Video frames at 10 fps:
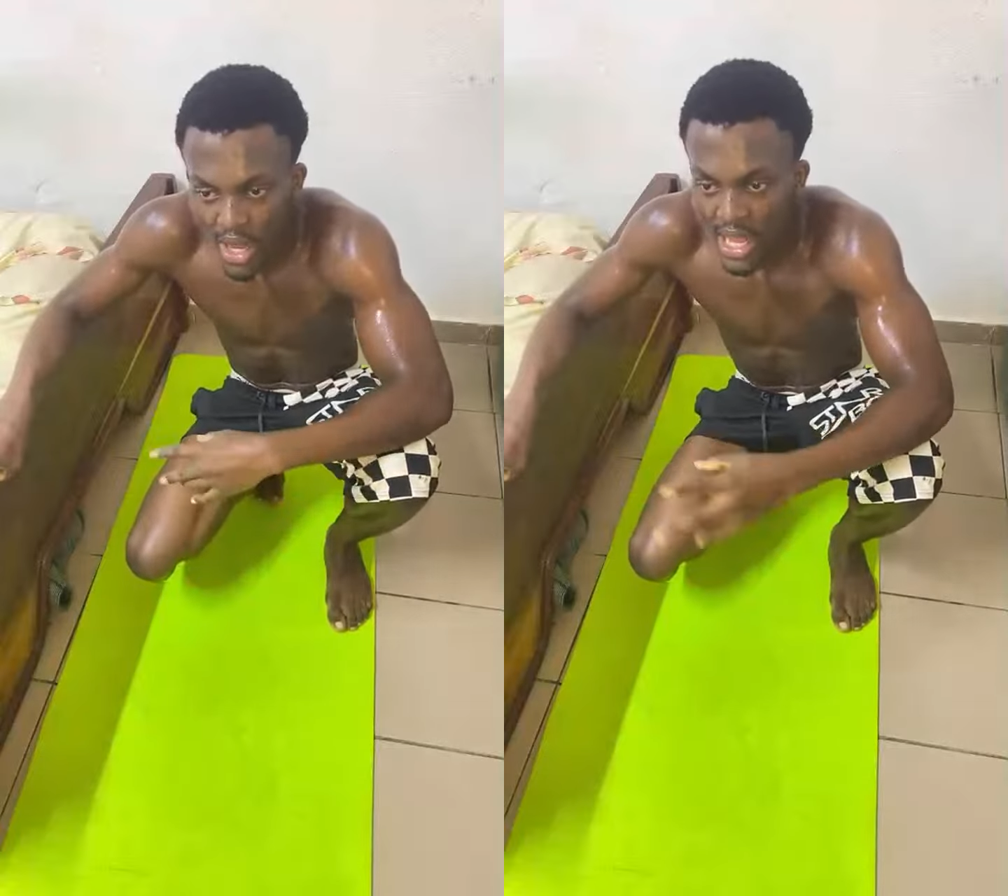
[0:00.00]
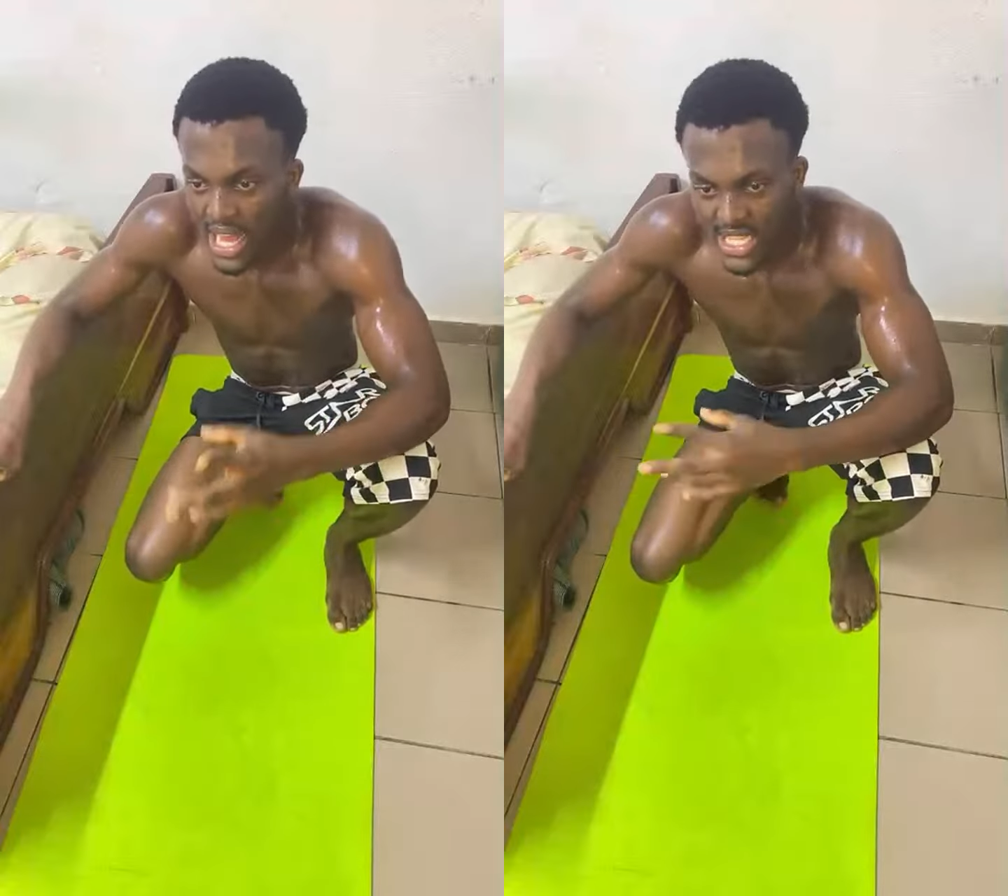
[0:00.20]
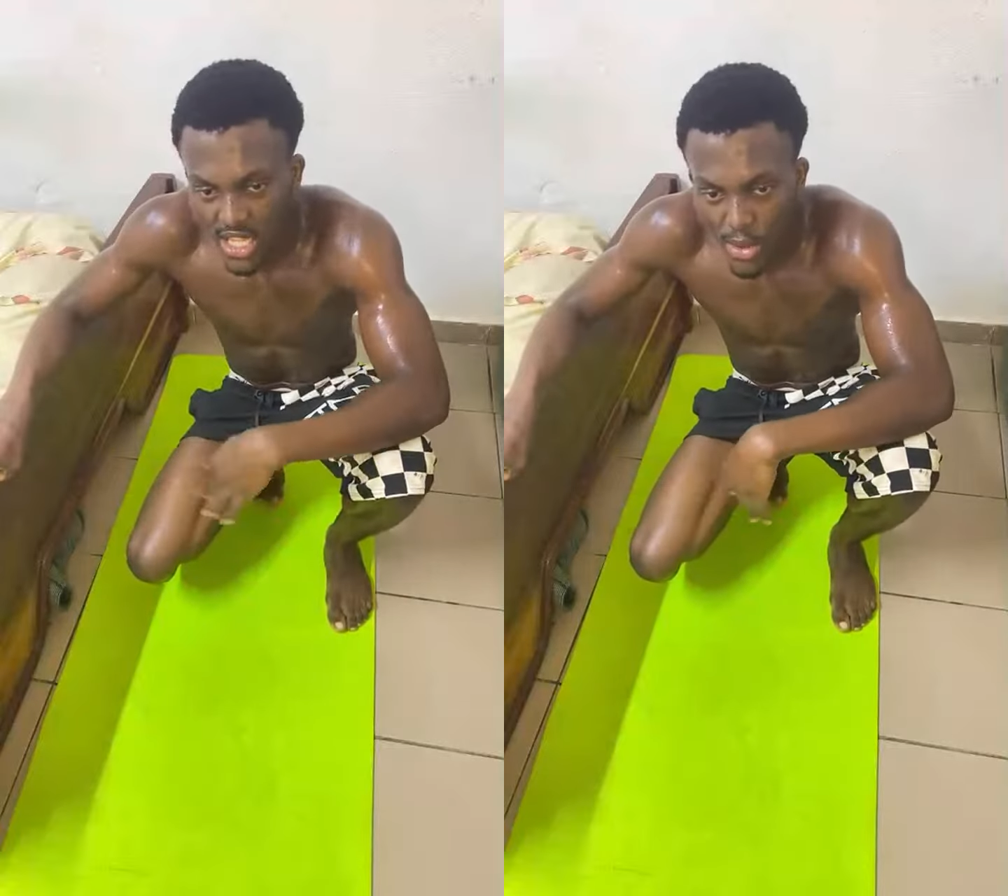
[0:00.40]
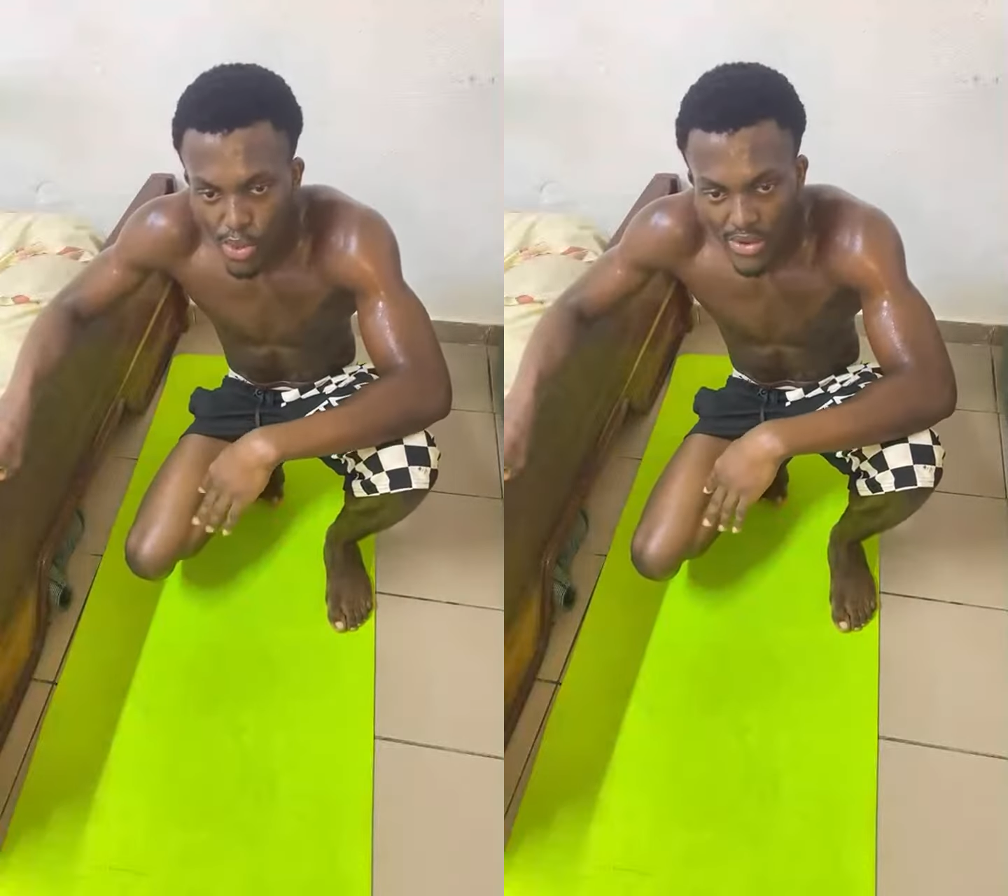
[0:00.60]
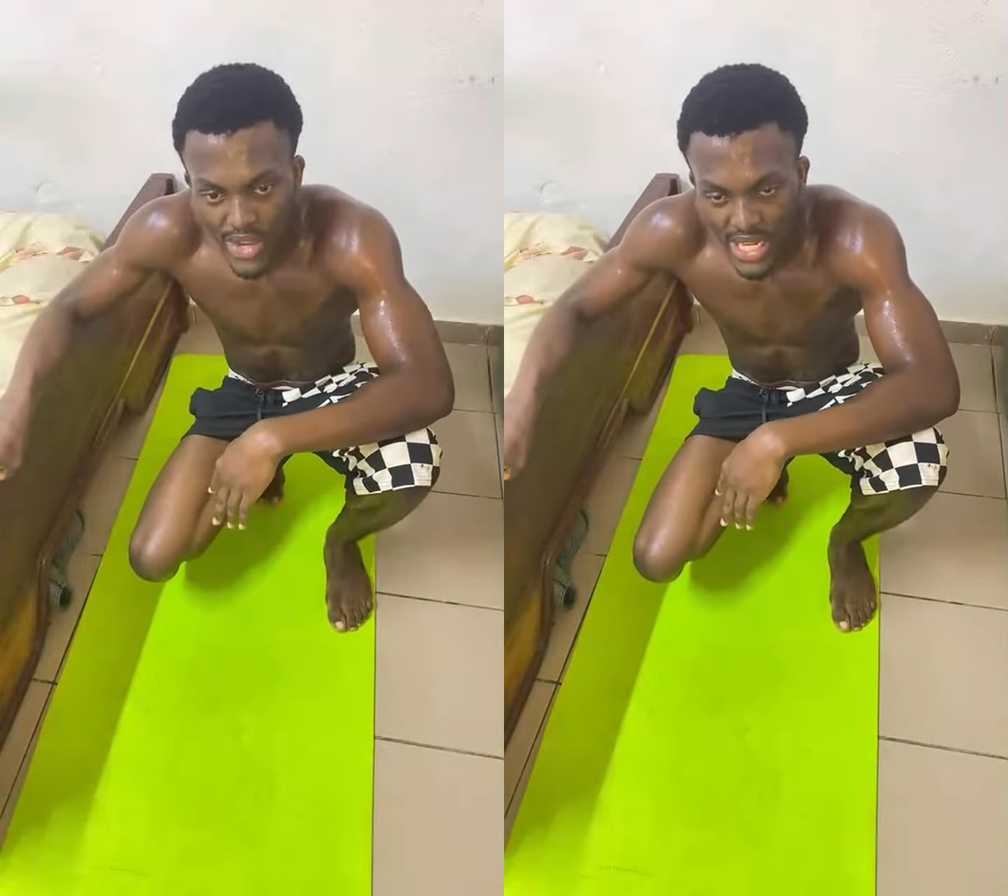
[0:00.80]
I stop But
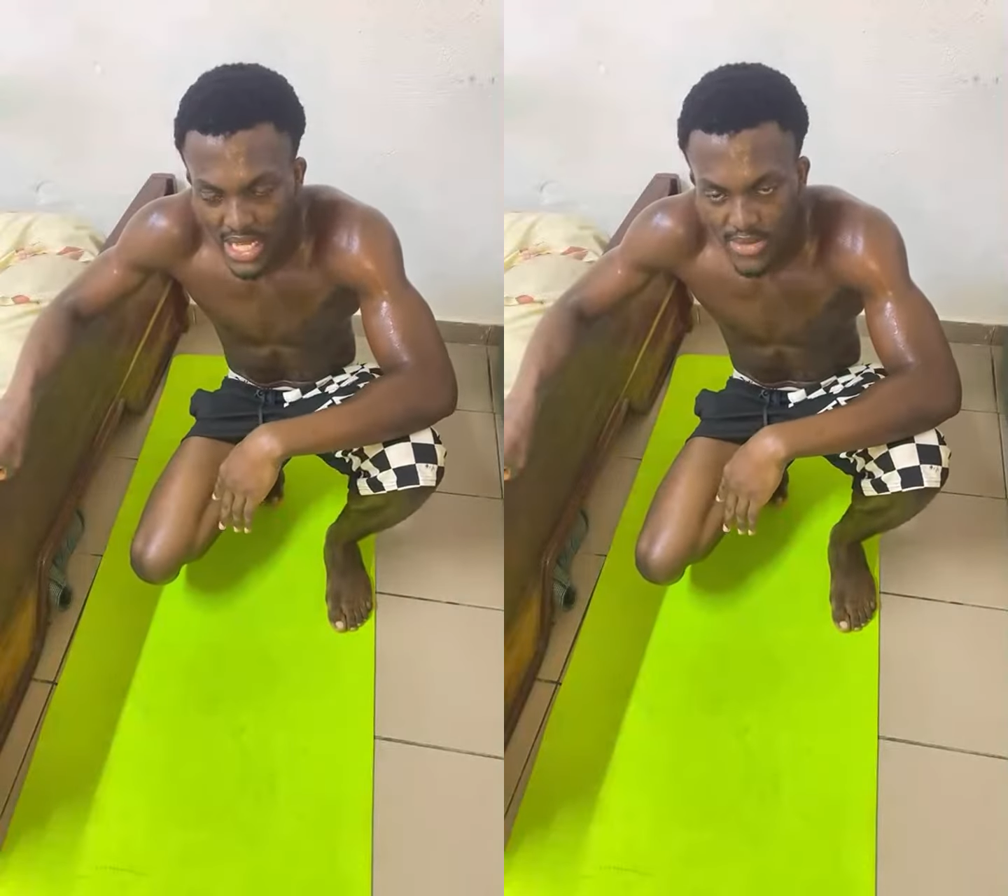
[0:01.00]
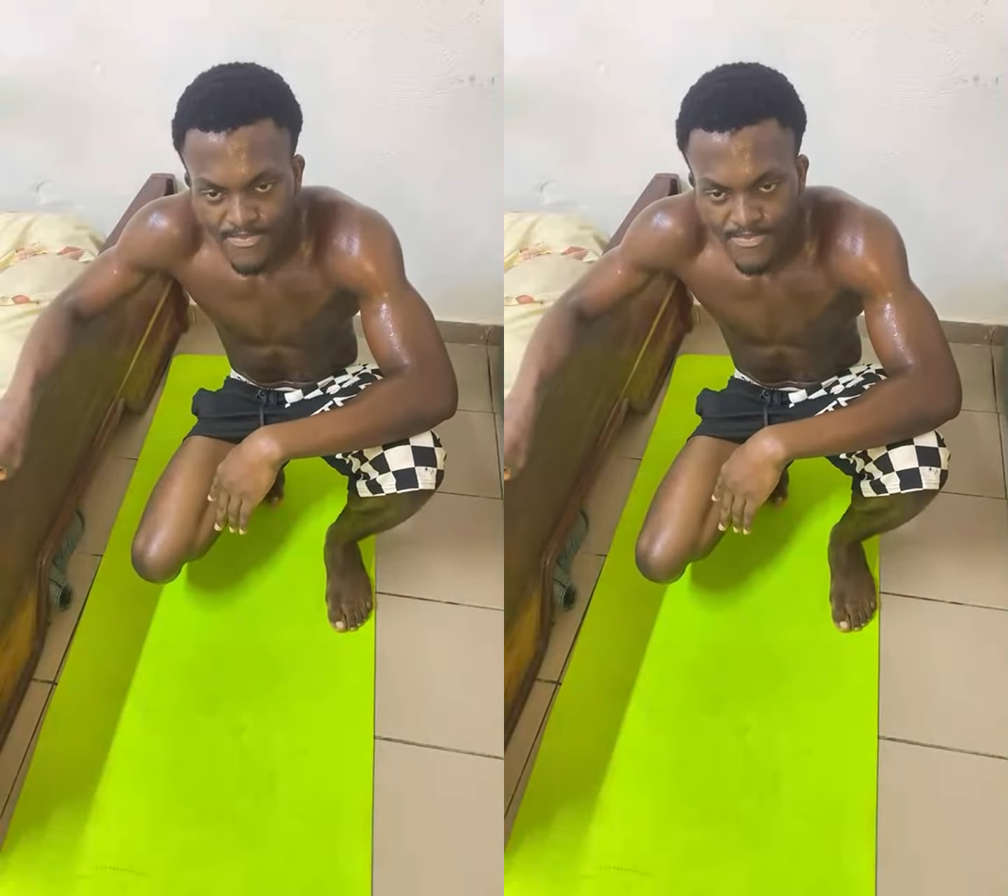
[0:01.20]
I've ended.